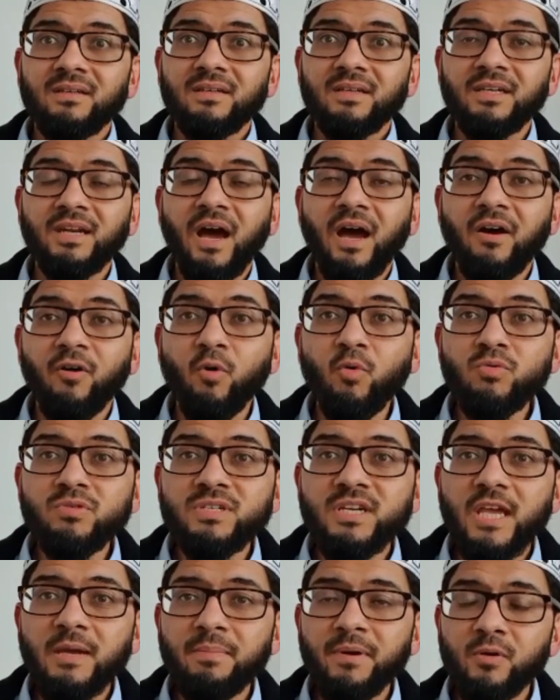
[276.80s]
in our own
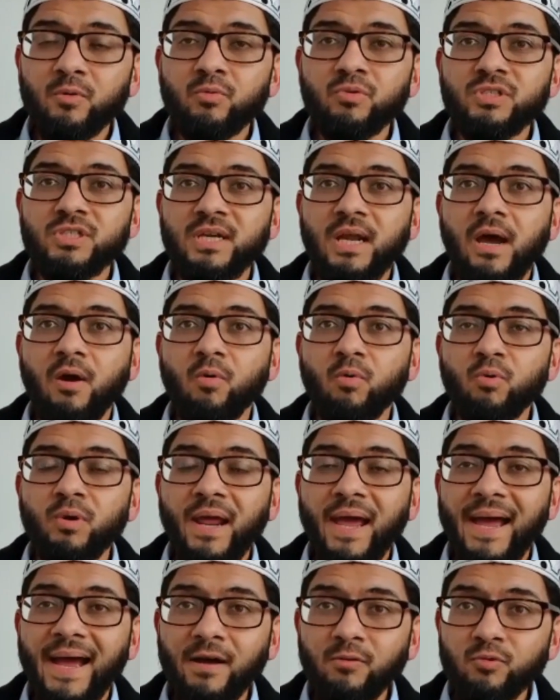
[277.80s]
neighborhoods in our own
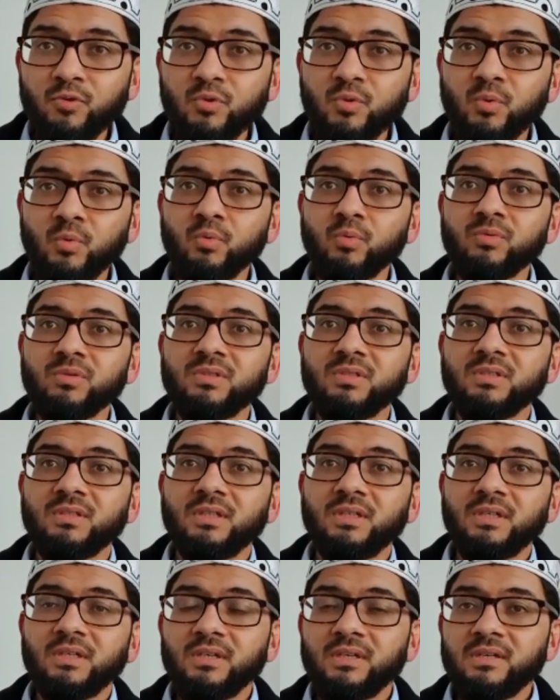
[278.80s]
households
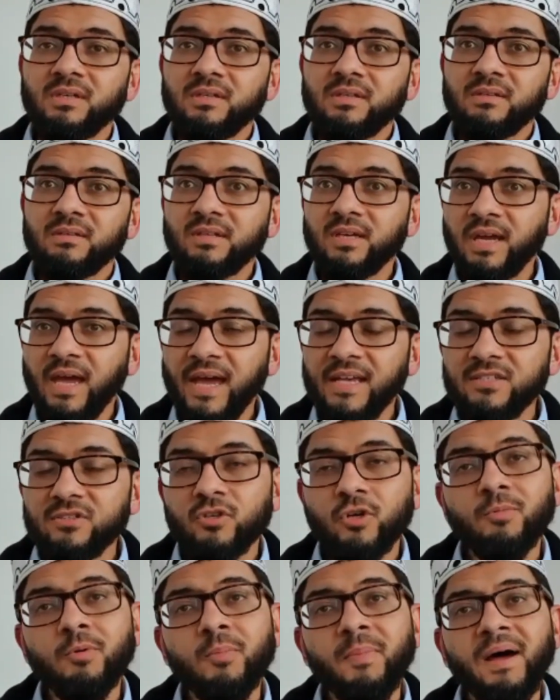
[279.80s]
there has
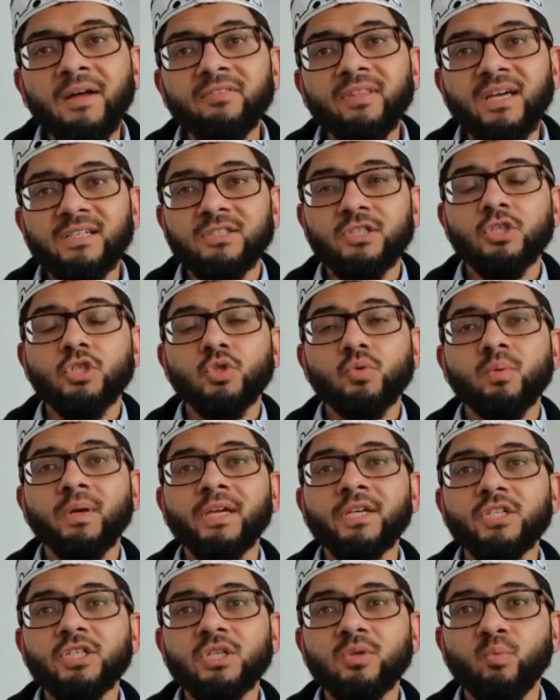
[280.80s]
come about that
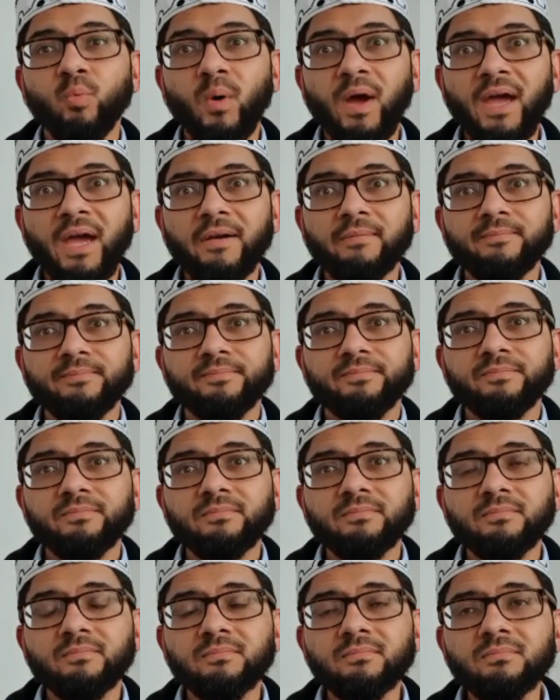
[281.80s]
situation where
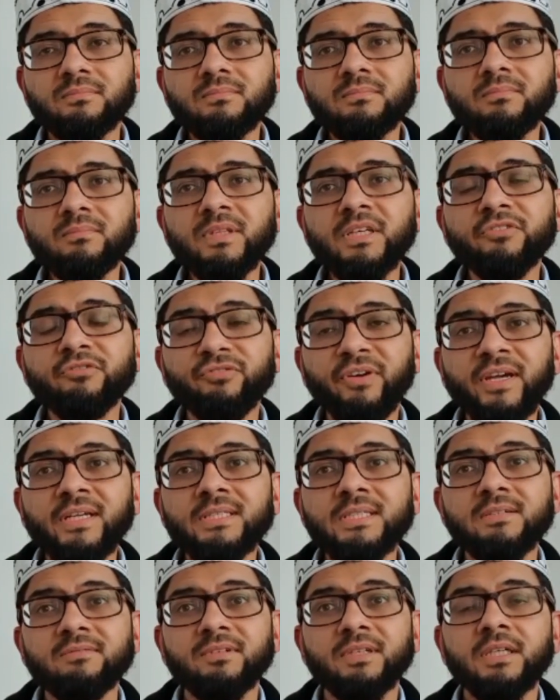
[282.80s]

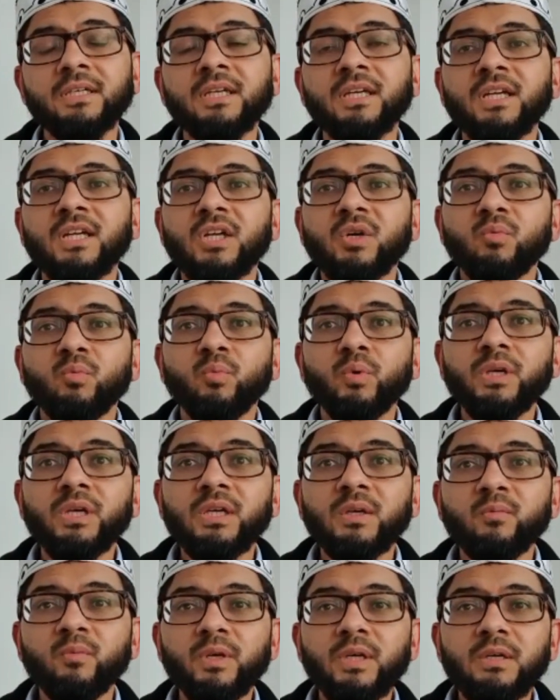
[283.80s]
effectively
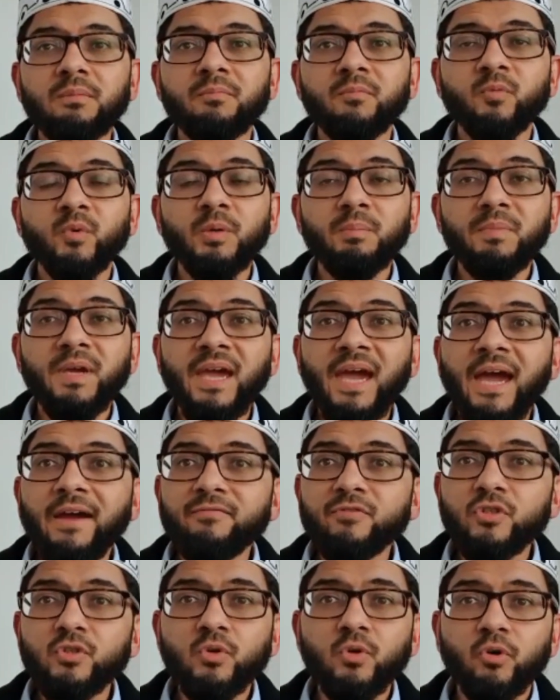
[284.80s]
we we we may have
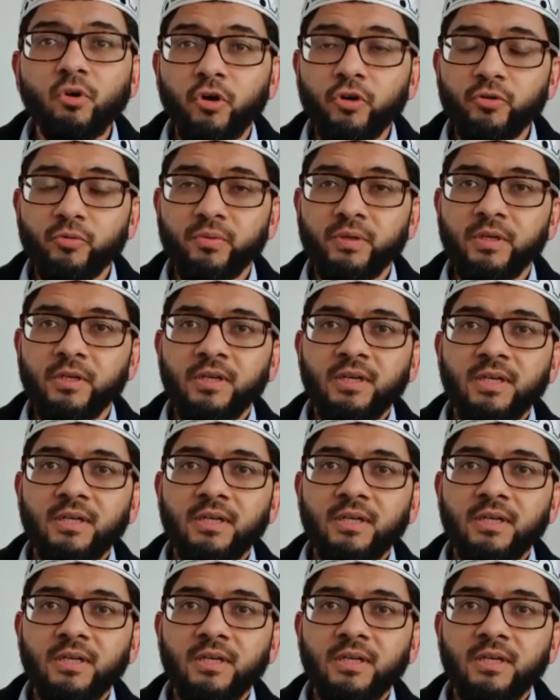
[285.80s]
to go hungry